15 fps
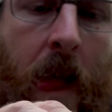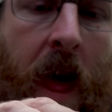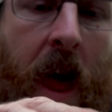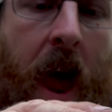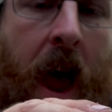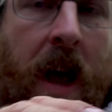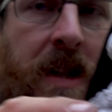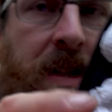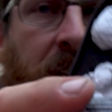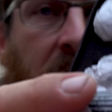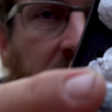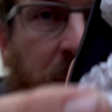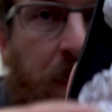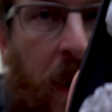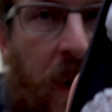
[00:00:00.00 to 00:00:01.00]
And it's
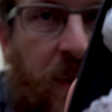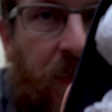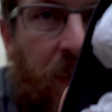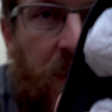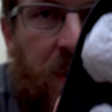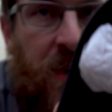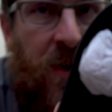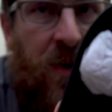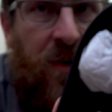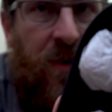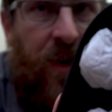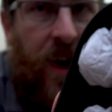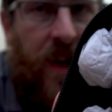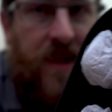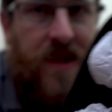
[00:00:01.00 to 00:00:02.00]
got space for 2
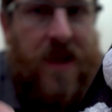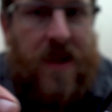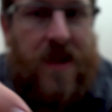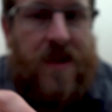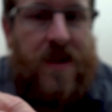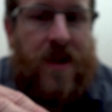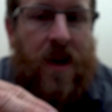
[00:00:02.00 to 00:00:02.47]
lenses,